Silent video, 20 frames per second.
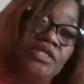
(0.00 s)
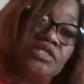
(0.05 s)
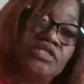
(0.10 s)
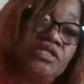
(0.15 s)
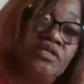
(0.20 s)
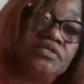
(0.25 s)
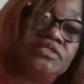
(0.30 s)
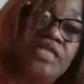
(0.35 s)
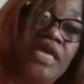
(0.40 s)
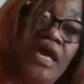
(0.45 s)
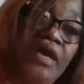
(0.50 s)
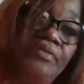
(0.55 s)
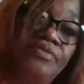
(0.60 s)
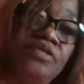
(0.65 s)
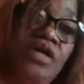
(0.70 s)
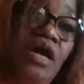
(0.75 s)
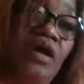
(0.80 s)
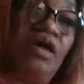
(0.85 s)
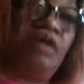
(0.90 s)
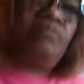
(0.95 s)
Sometimes
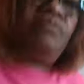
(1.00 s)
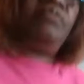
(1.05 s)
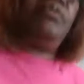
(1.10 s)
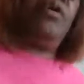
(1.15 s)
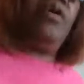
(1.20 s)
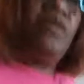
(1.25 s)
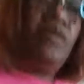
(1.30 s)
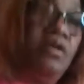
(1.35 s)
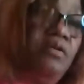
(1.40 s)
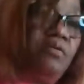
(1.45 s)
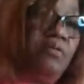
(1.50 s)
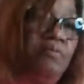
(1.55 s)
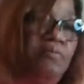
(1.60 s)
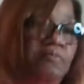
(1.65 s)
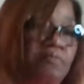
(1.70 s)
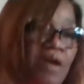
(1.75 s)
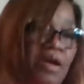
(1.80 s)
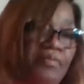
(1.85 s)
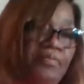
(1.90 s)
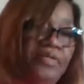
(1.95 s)
y'all
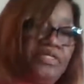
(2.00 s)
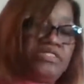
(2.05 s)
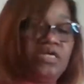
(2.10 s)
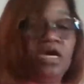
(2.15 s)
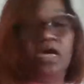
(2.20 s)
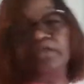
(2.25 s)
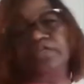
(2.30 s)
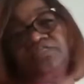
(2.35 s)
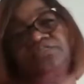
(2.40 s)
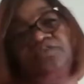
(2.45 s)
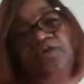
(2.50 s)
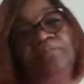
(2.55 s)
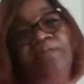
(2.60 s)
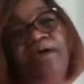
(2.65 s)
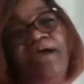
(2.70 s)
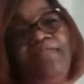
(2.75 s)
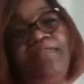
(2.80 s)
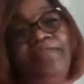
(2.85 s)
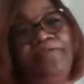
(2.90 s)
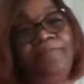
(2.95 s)
might be talking to
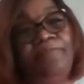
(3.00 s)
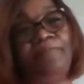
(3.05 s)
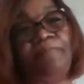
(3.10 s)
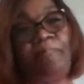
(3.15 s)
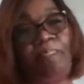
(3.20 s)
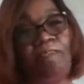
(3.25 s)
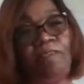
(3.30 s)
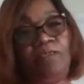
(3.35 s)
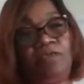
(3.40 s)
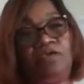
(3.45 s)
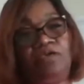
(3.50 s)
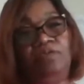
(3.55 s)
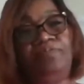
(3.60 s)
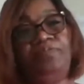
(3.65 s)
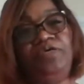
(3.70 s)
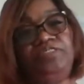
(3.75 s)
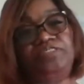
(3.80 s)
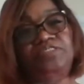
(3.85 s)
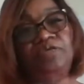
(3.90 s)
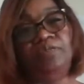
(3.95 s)
somebody, could
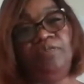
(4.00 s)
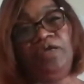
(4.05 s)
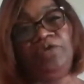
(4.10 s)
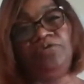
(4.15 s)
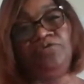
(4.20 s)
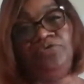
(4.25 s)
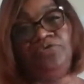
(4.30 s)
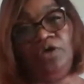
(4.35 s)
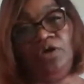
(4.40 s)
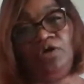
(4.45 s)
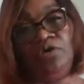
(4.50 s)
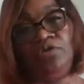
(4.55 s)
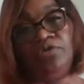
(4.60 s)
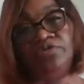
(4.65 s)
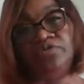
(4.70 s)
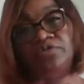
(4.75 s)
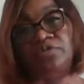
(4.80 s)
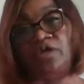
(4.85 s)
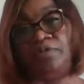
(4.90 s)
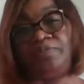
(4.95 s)
be somebody you
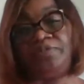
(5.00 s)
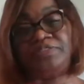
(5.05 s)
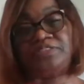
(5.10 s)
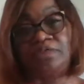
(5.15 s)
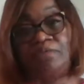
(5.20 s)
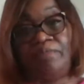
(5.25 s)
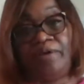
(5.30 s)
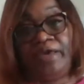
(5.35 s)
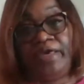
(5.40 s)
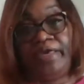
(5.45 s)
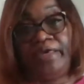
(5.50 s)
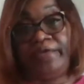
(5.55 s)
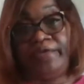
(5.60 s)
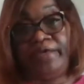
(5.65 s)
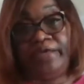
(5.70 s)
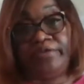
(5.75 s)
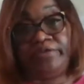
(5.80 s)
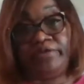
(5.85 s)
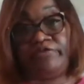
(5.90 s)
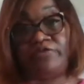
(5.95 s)
know, could be somebody
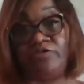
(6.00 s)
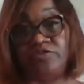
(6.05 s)
at the